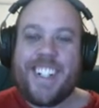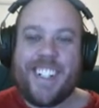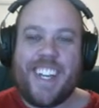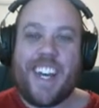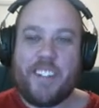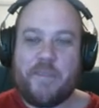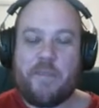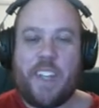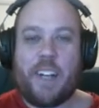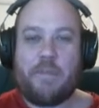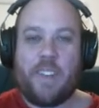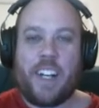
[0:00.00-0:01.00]
yeah,
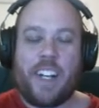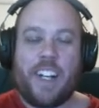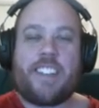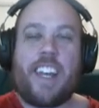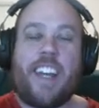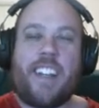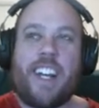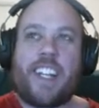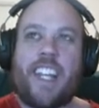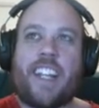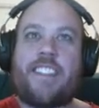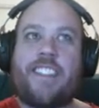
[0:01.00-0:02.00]
yeah. I gotta say,
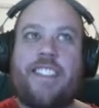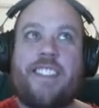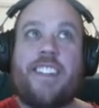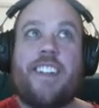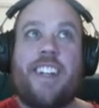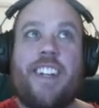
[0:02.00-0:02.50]
like that's